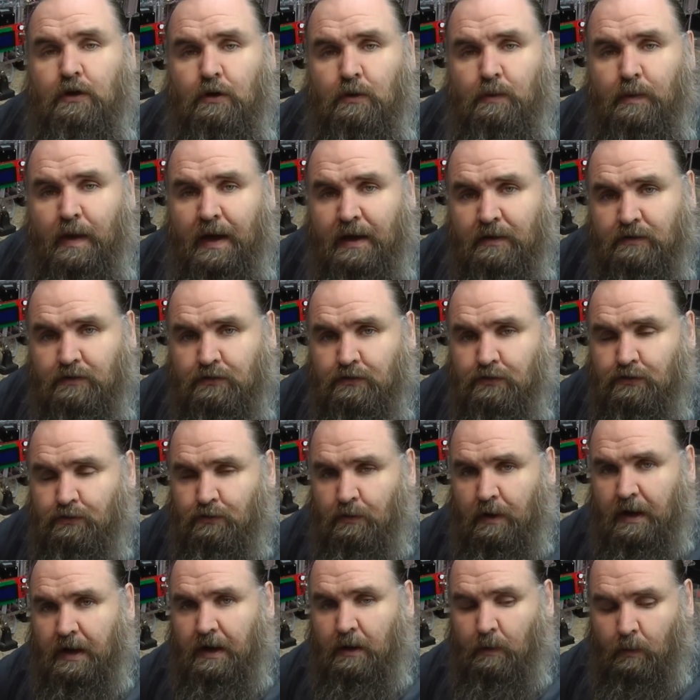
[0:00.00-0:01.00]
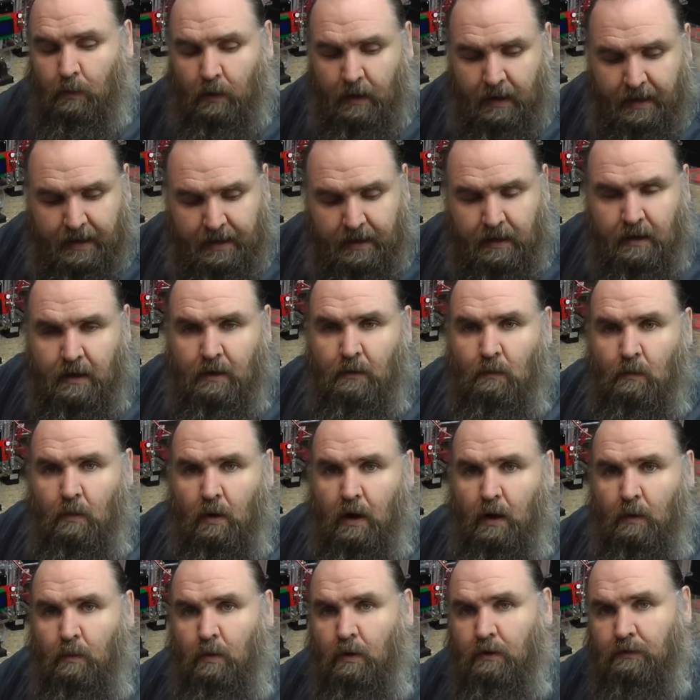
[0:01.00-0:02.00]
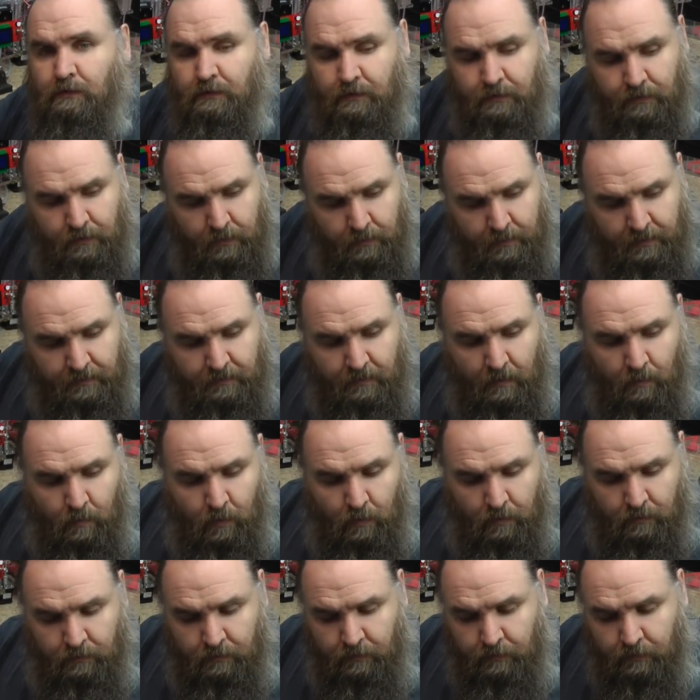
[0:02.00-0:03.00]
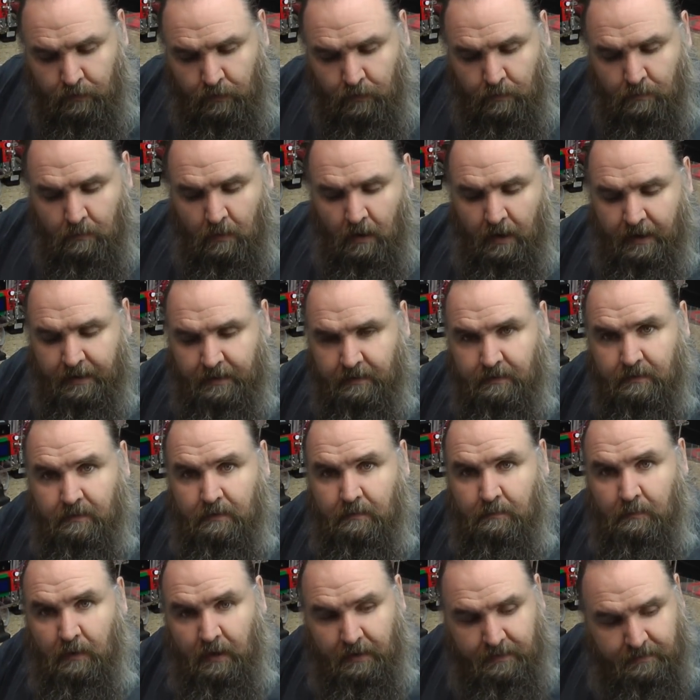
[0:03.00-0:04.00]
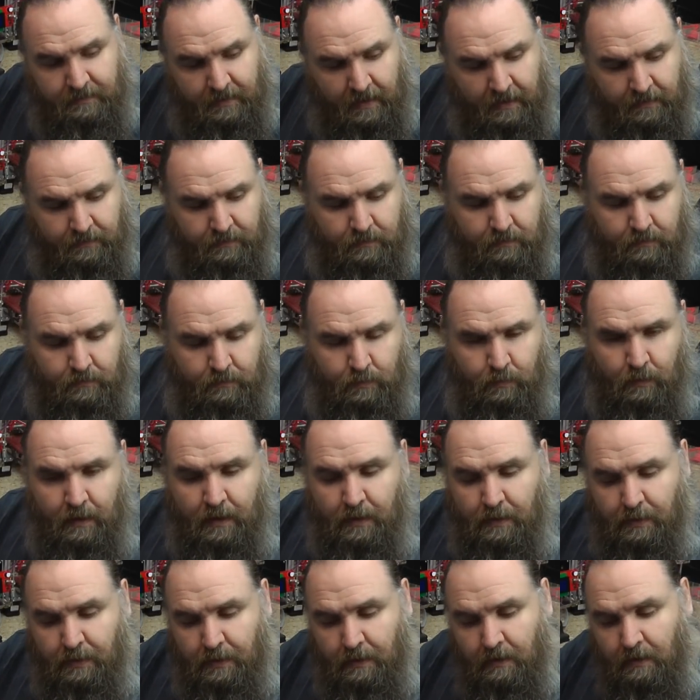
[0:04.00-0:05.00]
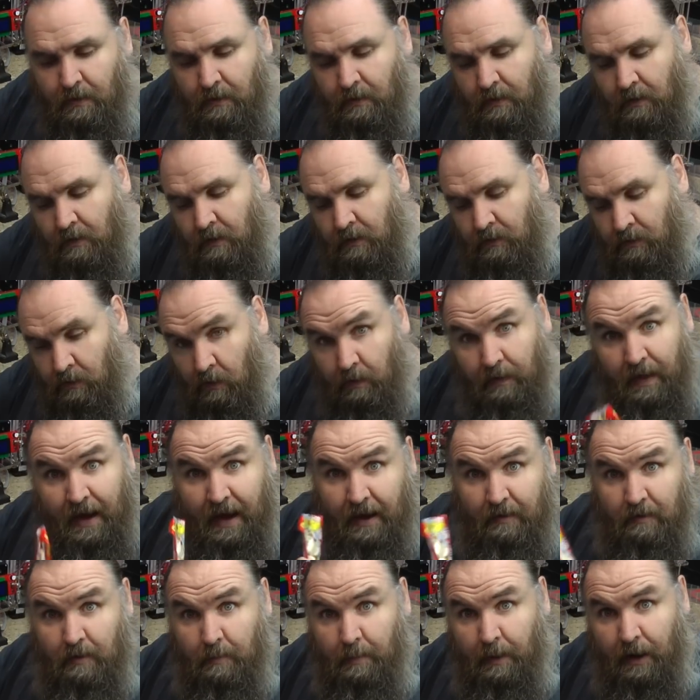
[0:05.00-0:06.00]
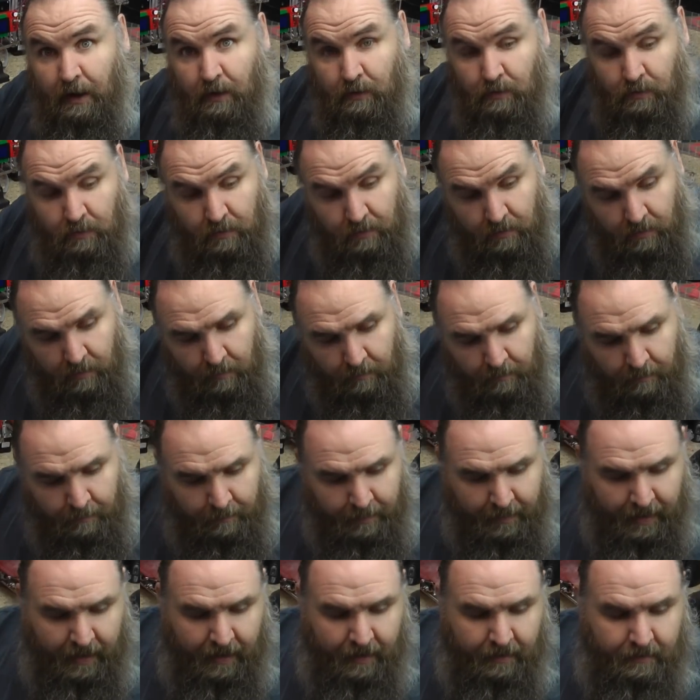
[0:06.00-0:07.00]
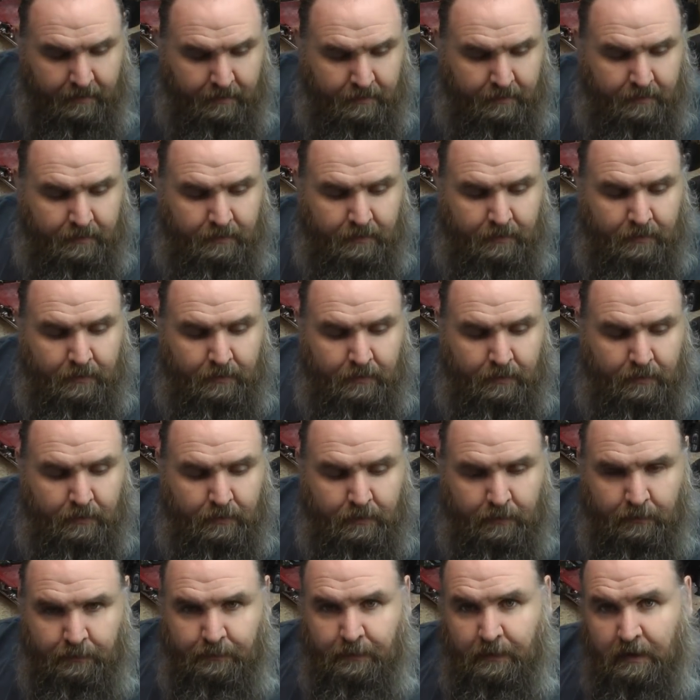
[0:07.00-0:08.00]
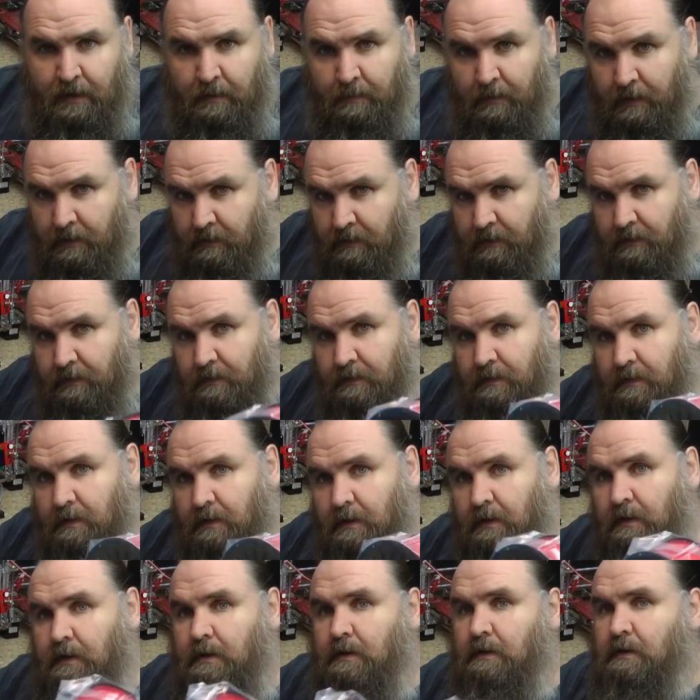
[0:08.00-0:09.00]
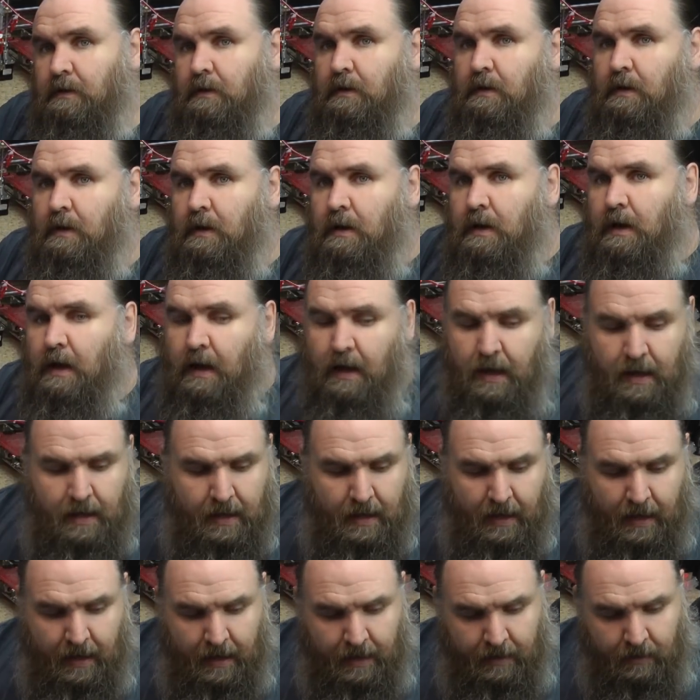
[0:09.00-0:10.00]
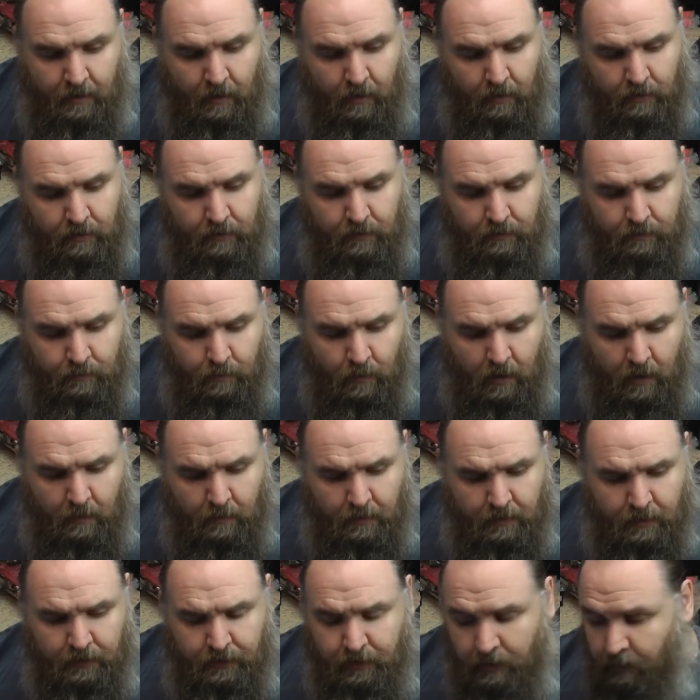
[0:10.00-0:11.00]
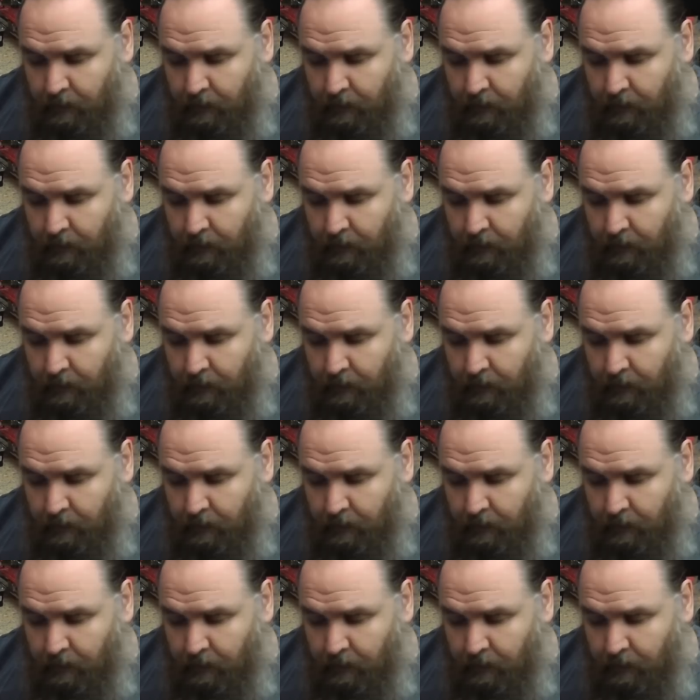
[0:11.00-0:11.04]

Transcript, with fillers: to do that straight away. What I want to do is I want to do my, my tests with, not the Haribo, but the filaments. And because what I want